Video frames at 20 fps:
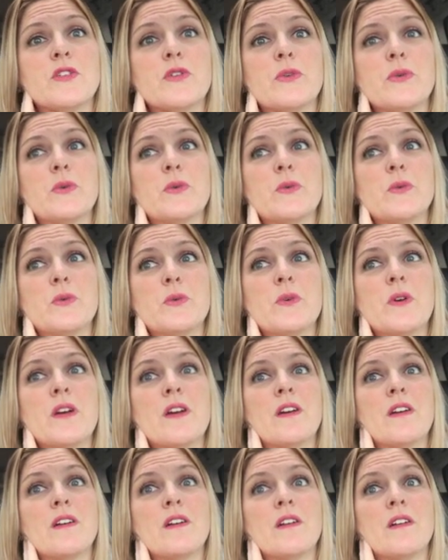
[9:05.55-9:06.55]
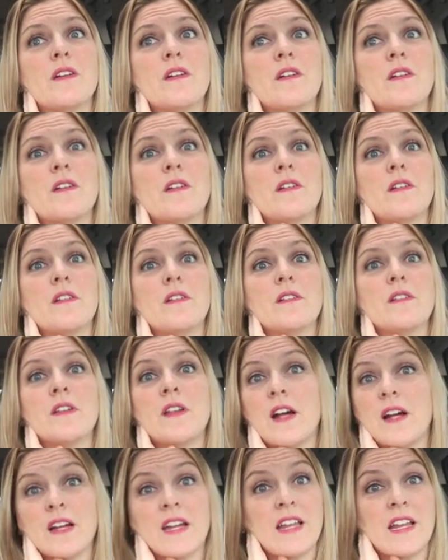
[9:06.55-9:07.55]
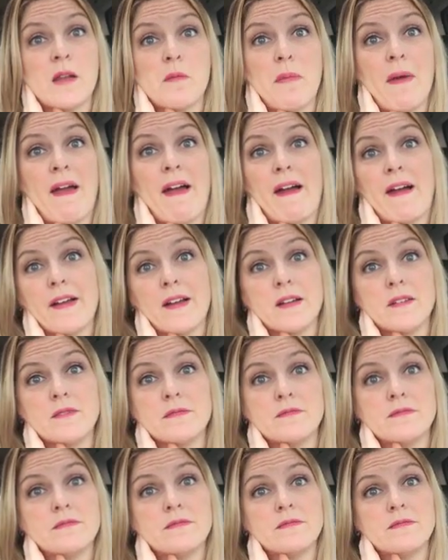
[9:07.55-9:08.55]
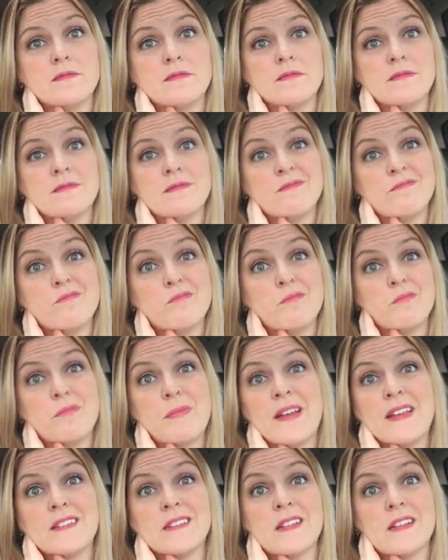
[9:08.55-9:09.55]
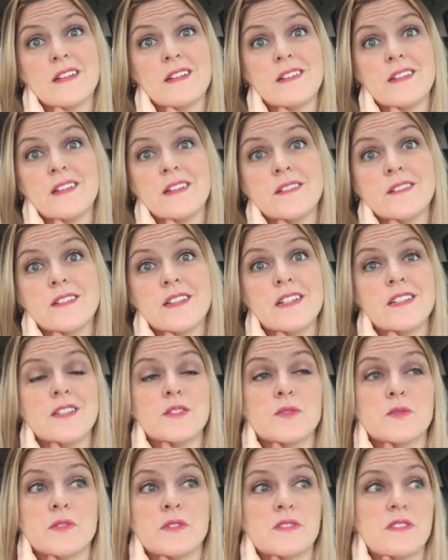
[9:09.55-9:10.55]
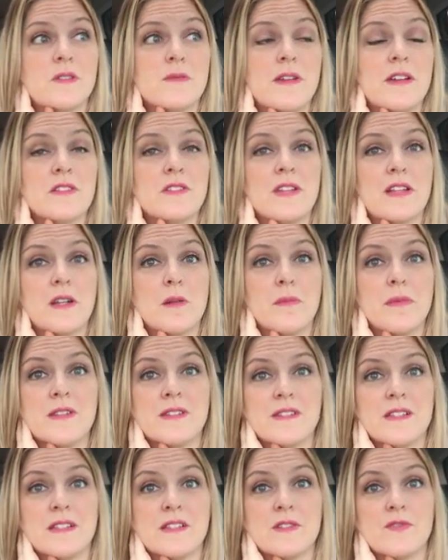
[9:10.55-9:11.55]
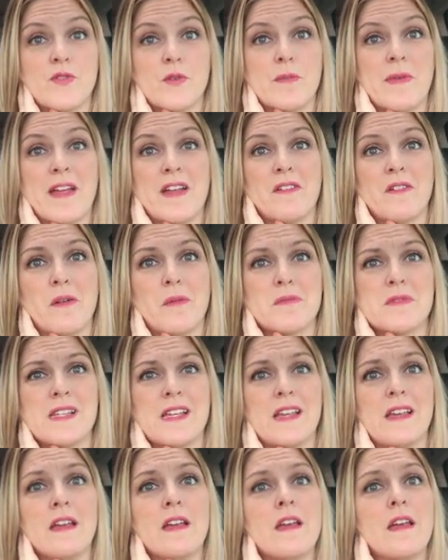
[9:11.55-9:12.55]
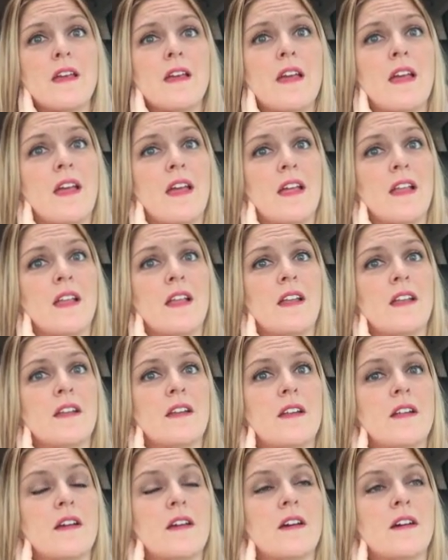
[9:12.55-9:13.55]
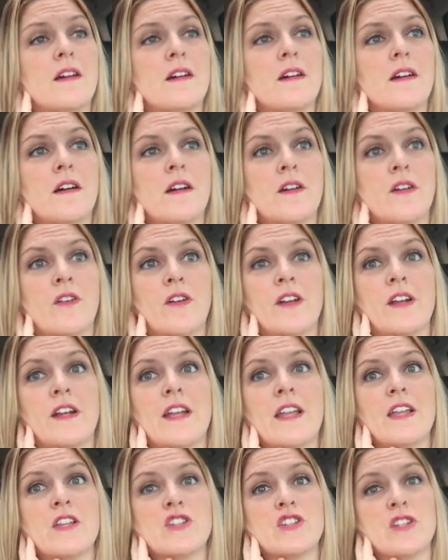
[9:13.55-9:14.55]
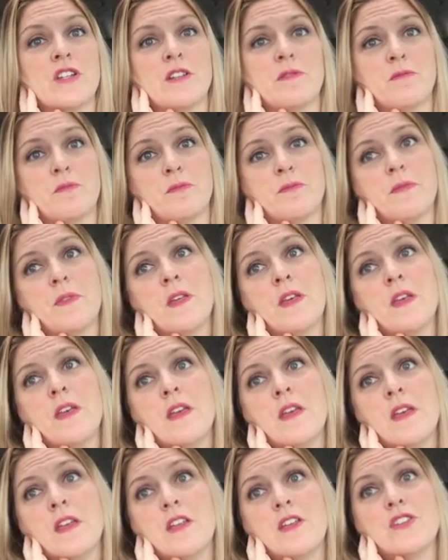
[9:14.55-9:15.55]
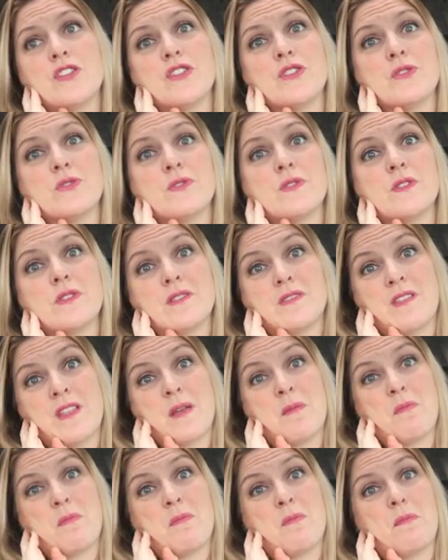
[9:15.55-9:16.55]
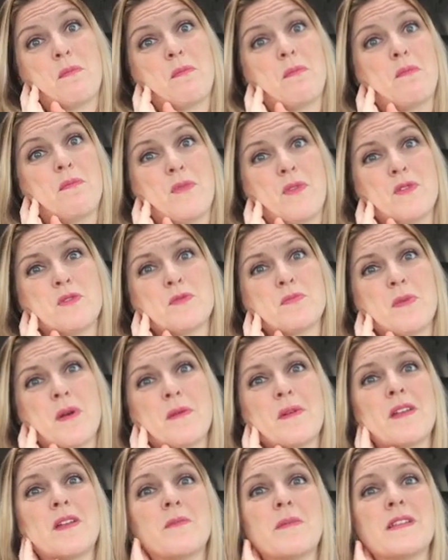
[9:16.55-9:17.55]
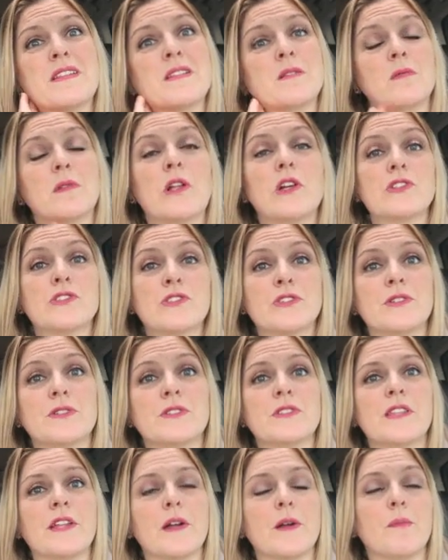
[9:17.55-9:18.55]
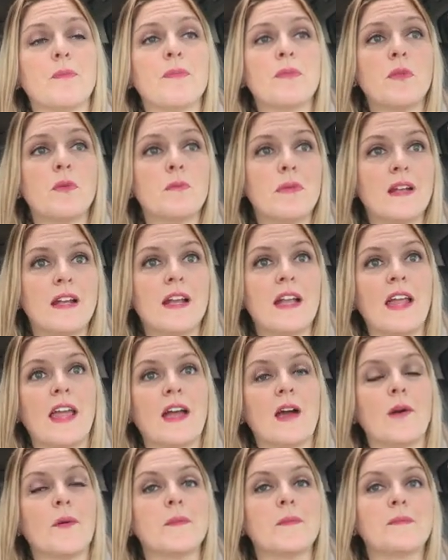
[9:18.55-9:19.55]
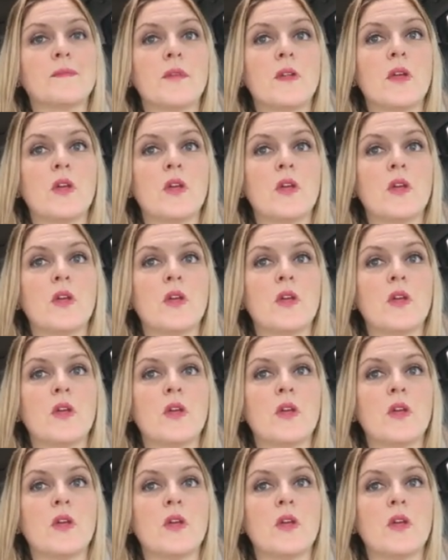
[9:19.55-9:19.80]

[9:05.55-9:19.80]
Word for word: to not get it back, basically, because when somebody goes out of business for bankruptcy and uh, accreditation issues, they there's probably going to be some lawsuits there. But anyhow,